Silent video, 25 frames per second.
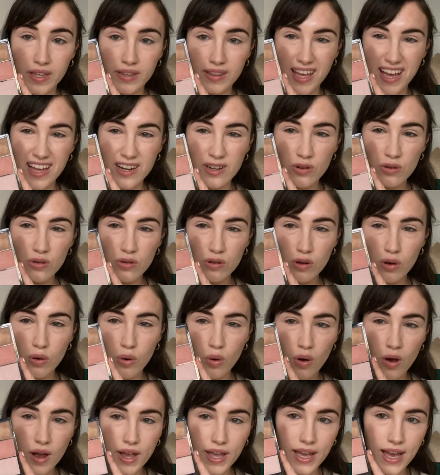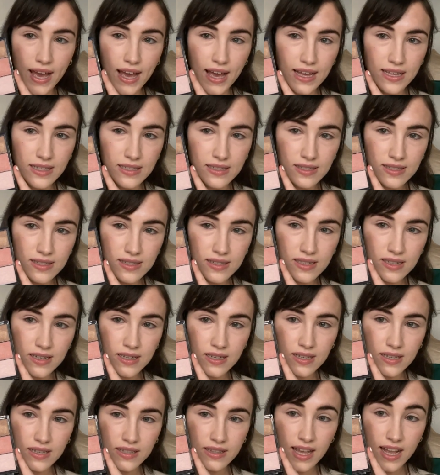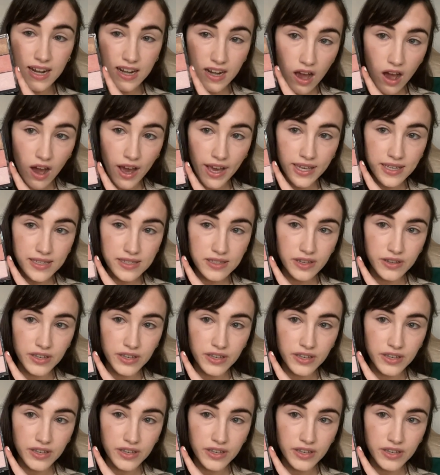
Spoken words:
They're nice,